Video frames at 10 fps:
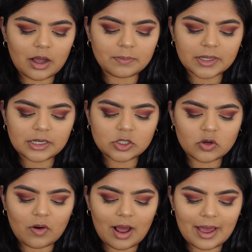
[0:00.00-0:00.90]
I'm gonna
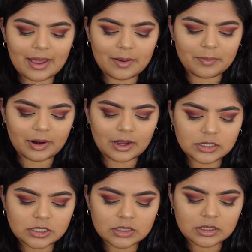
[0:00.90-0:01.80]
try a
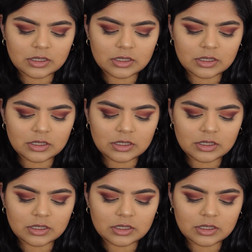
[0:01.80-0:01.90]
brush